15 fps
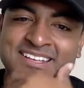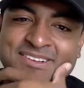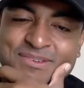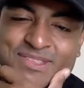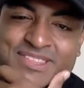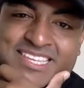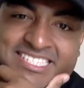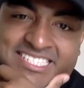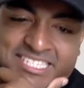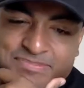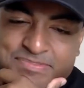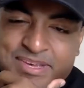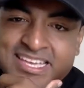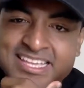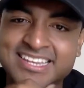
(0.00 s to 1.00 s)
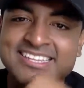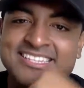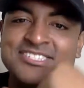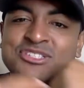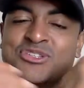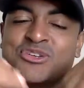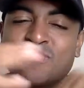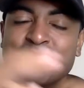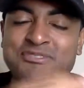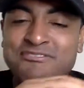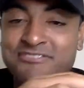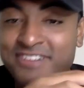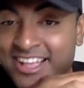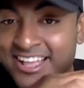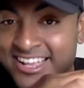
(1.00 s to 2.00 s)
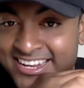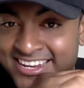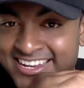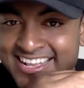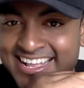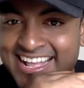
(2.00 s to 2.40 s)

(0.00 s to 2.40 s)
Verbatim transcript: Well, this has been super fun.